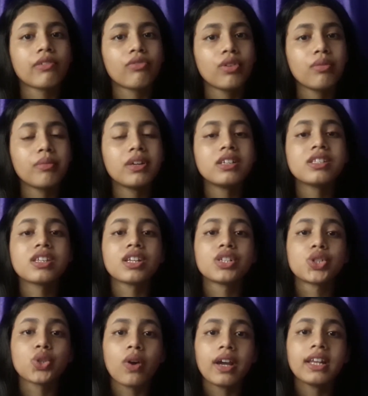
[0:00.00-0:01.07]
We must
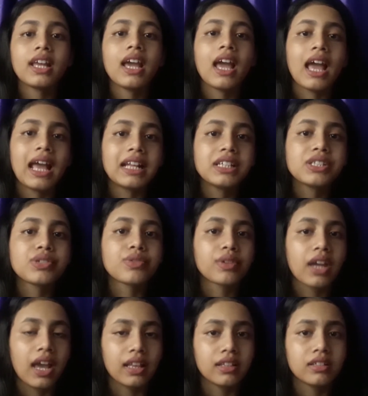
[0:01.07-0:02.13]
join hands
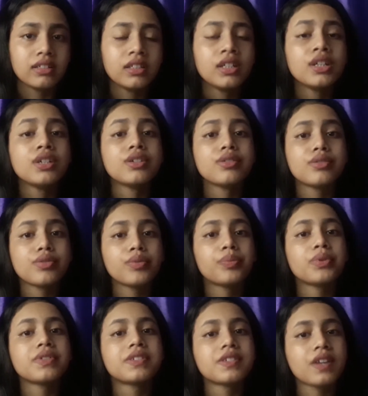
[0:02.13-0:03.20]
together to
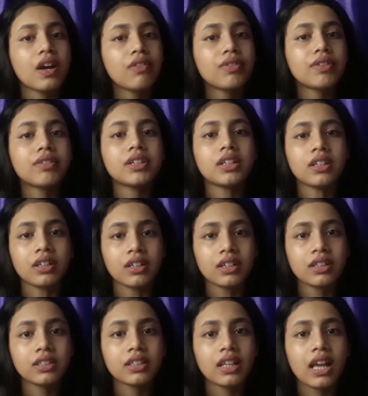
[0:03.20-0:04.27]
preserve our
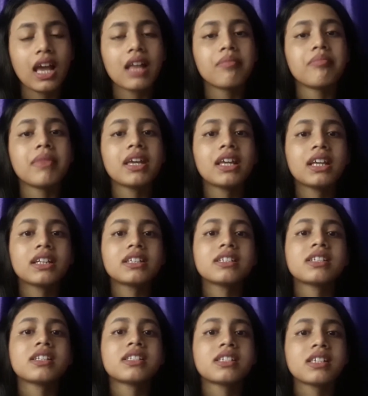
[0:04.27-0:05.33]
earth and make it a
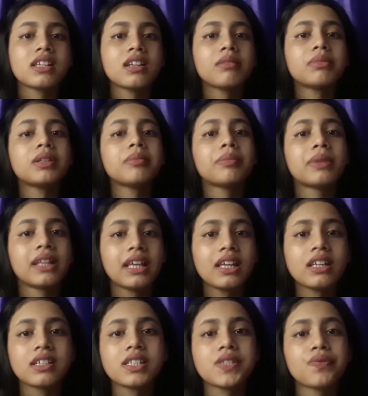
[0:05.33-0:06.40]
sustainable
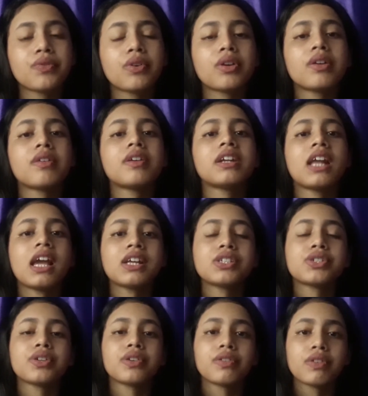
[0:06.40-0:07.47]
place for our next
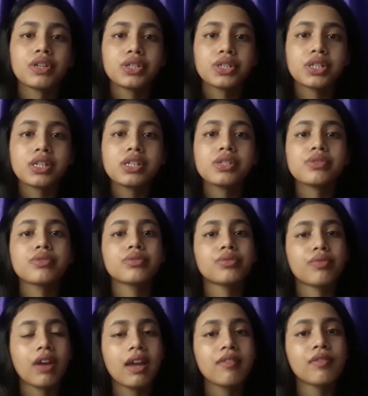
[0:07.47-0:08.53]
generation to
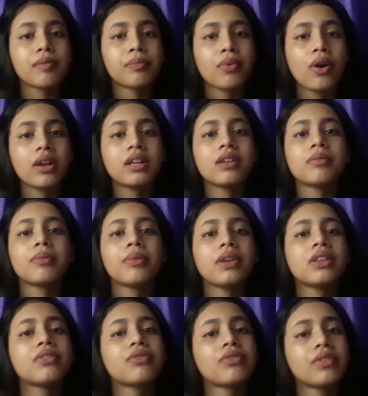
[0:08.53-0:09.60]
thrive upon and
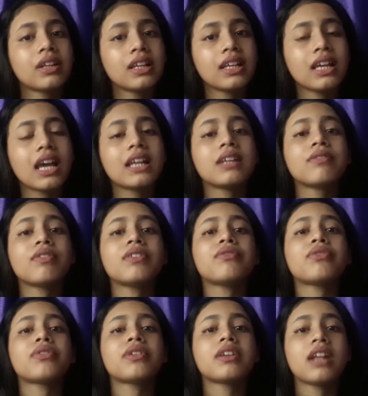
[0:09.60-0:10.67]
breathe freely and even
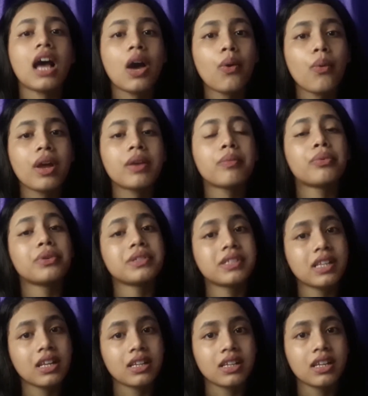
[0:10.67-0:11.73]
for now at
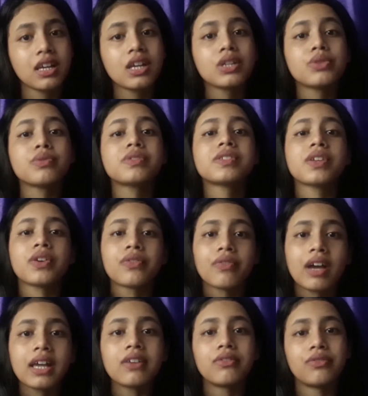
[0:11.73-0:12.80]
present to
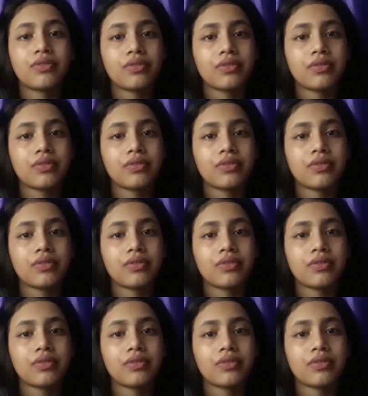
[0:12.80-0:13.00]
survive.